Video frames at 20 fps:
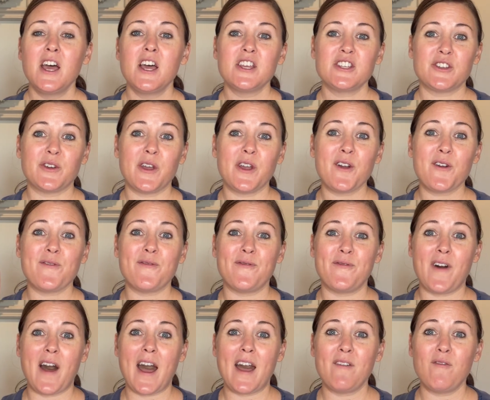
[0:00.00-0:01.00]
So here are
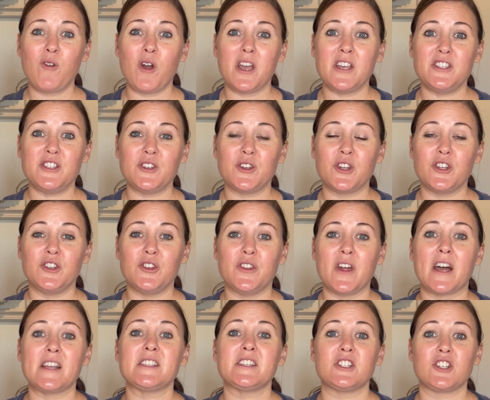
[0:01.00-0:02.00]
5 ways you can do
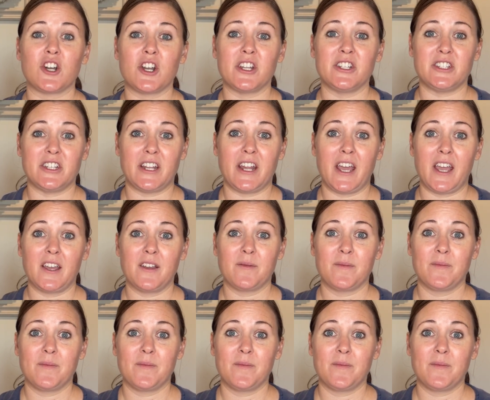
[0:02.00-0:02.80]
that starting today.